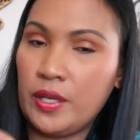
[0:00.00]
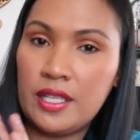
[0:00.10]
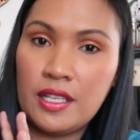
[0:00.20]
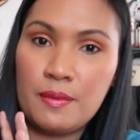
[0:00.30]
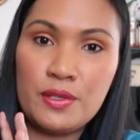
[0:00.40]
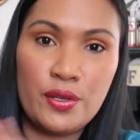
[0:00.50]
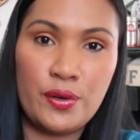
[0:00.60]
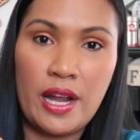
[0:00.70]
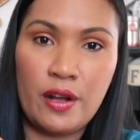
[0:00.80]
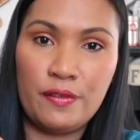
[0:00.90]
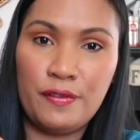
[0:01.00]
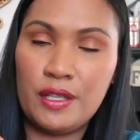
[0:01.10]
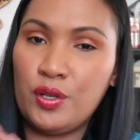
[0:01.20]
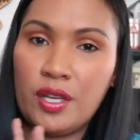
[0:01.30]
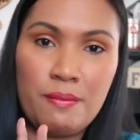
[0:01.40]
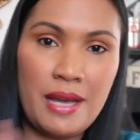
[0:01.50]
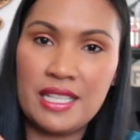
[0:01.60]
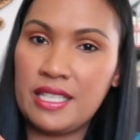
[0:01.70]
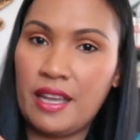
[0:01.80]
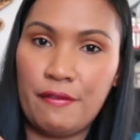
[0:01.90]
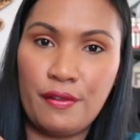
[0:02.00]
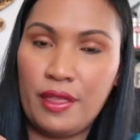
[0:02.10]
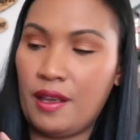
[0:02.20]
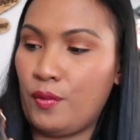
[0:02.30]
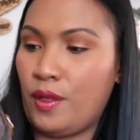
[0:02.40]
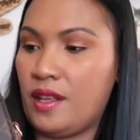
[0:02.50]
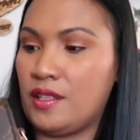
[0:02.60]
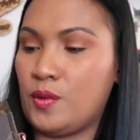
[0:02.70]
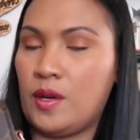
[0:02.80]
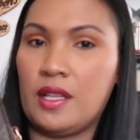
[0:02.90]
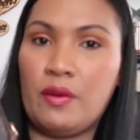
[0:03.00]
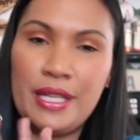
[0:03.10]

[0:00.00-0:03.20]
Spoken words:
when it comes to your outfit. You can match everything with this one.